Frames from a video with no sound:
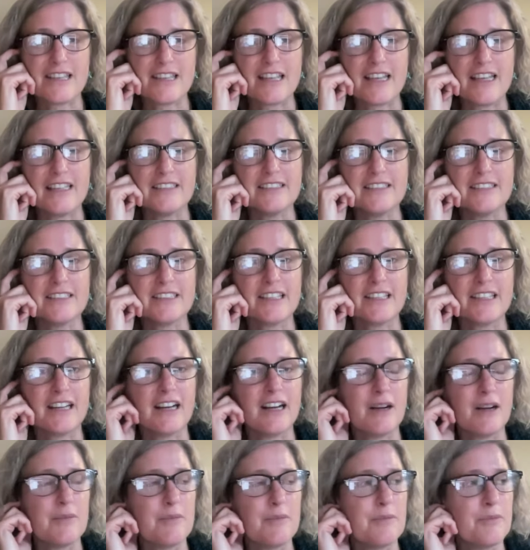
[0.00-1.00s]
And
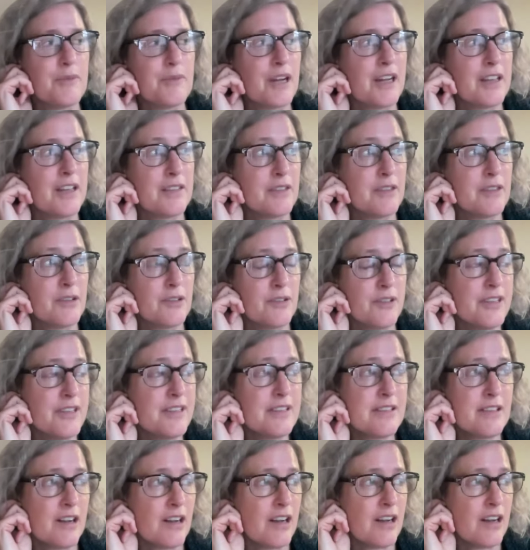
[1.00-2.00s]
um, I, there
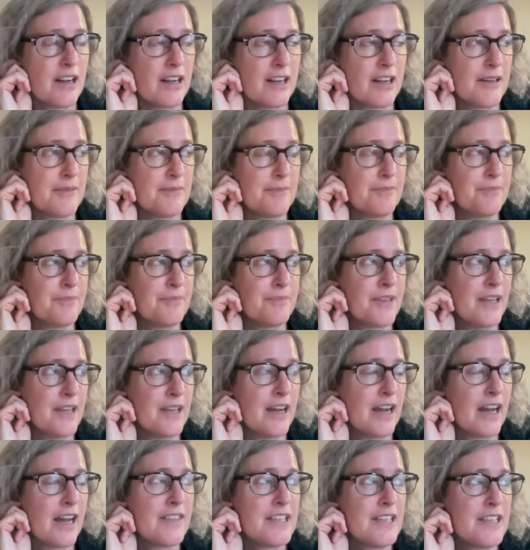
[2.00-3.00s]
is, um,
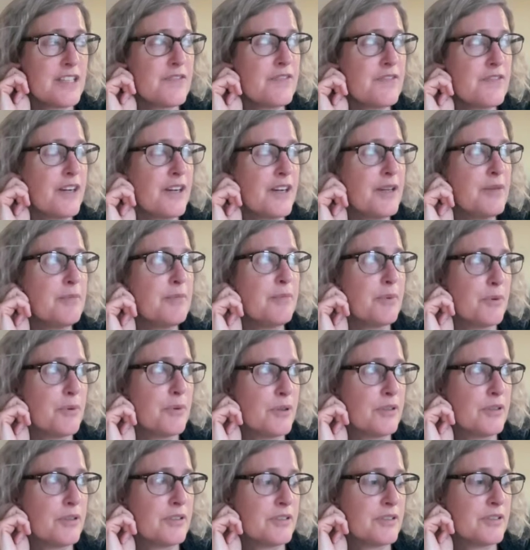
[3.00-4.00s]
I think it's very
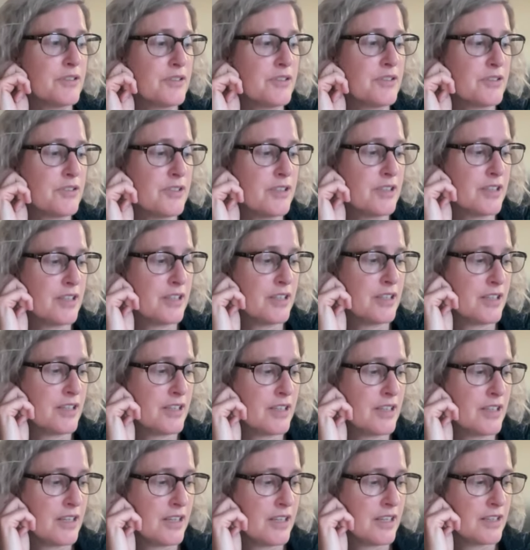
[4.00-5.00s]
important
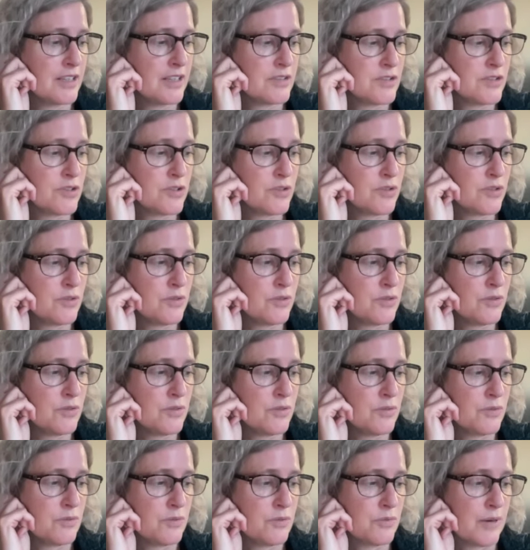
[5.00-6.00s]

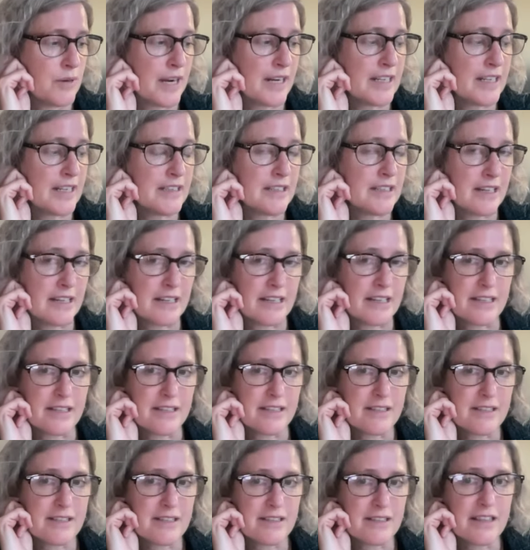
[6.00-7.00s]
to
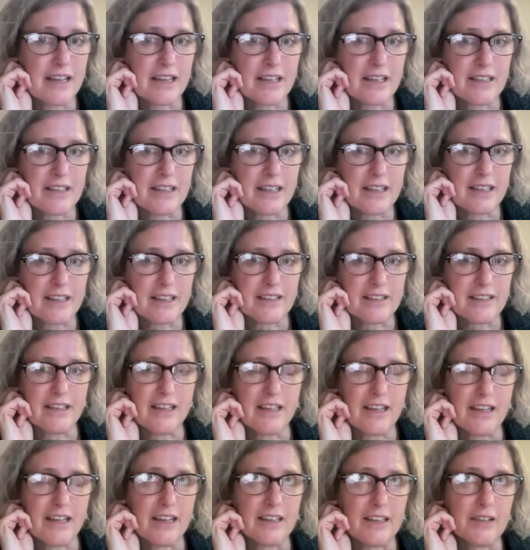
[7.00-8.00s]
recognize that
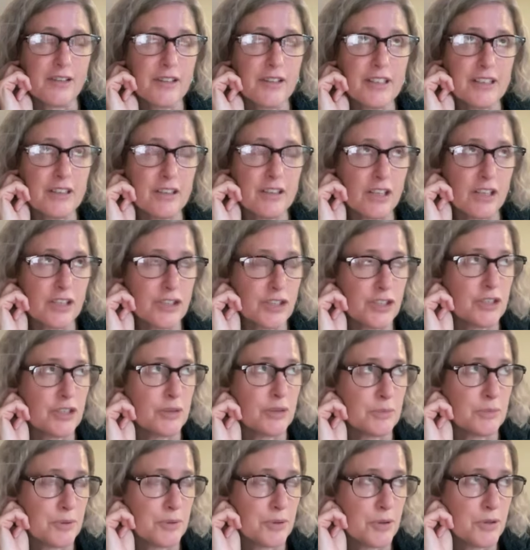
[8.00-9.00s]

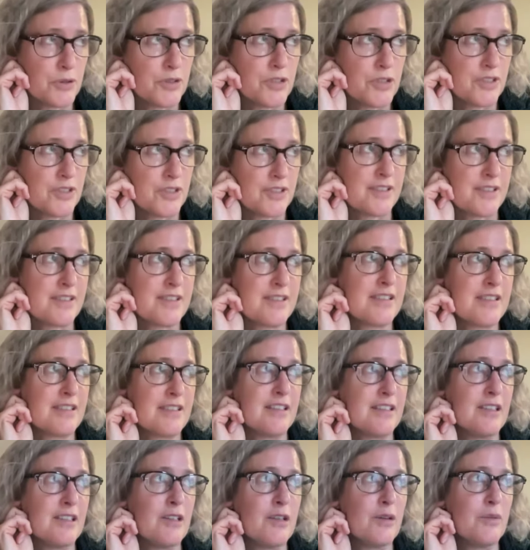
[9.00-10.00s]
agroecological approaches,
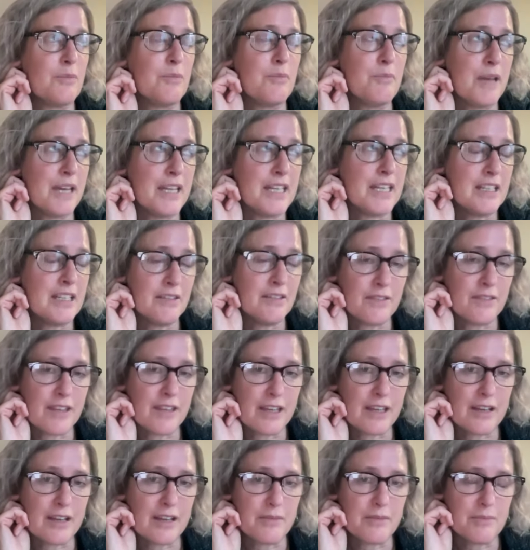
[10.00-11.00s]
you know, many of
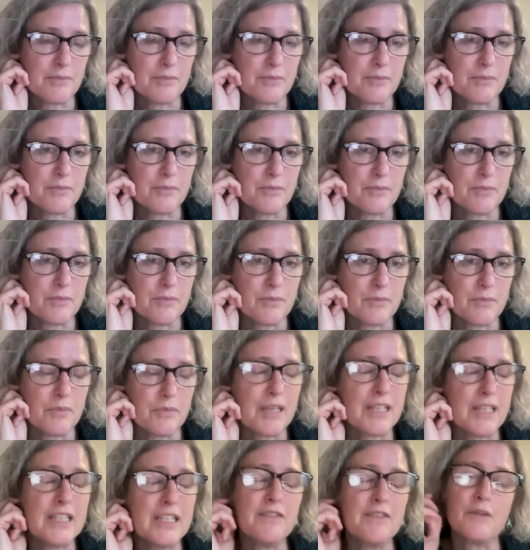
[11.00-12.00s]
them,
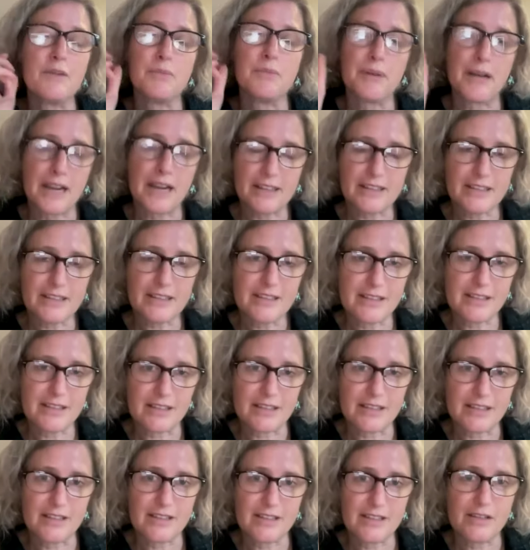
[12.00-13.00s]
many of the
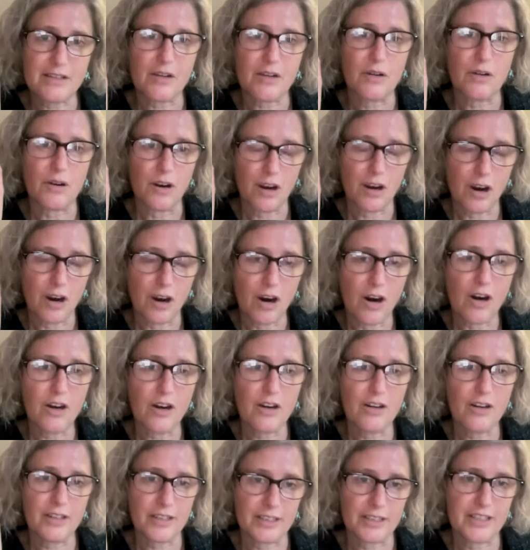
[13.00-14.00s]
practices
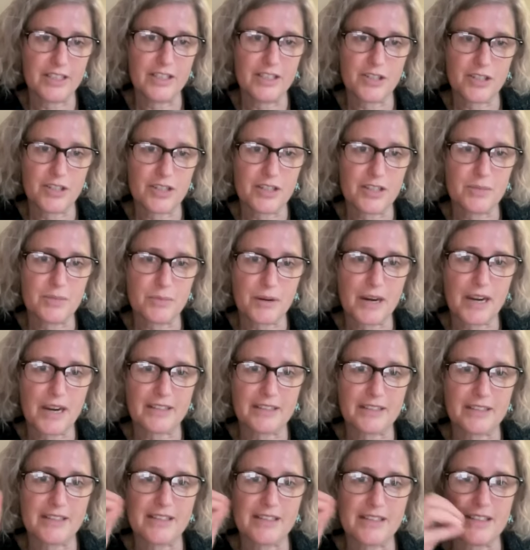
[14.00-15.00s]
are indigenous
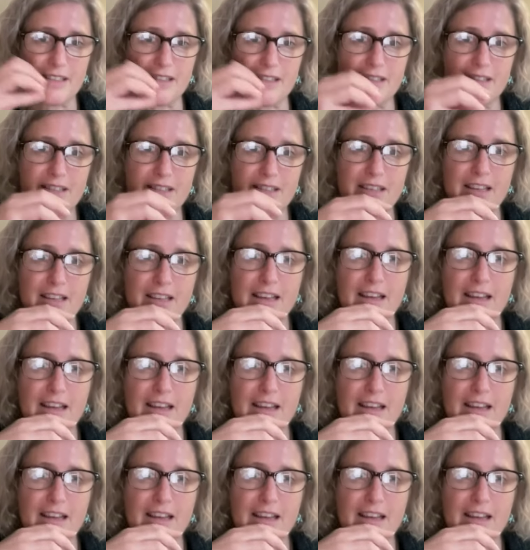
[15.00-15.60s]
practices.